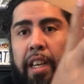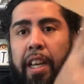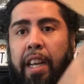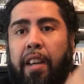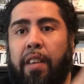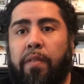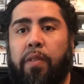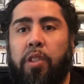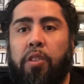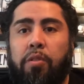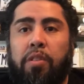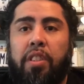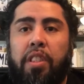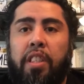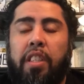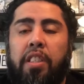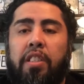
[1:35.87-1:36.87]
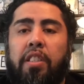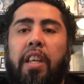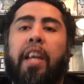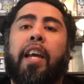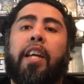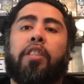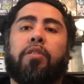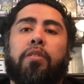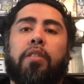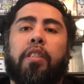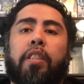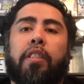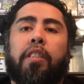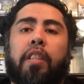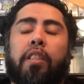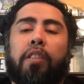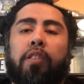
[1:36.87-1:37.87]
I have two of these. I had two of
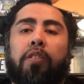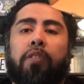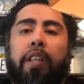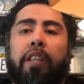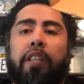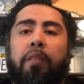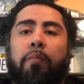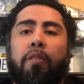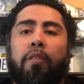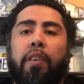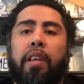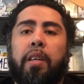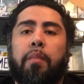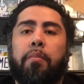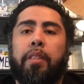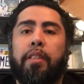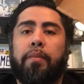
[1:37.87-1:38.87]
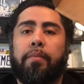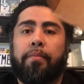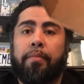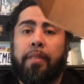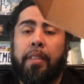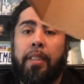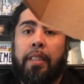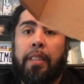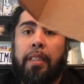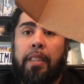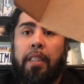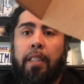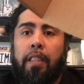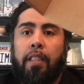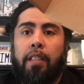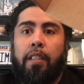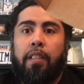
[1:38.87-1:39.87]
these. I traded them away, but
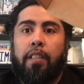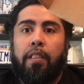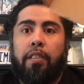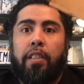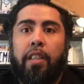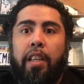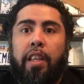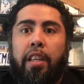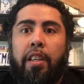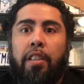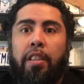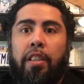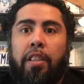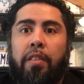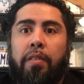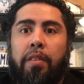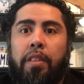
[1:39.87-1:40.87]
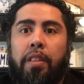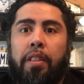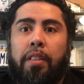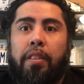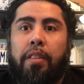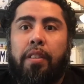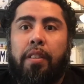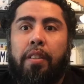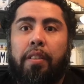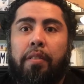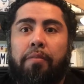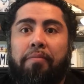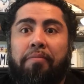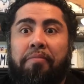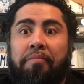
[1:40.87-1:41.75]
looks like I got another one. So,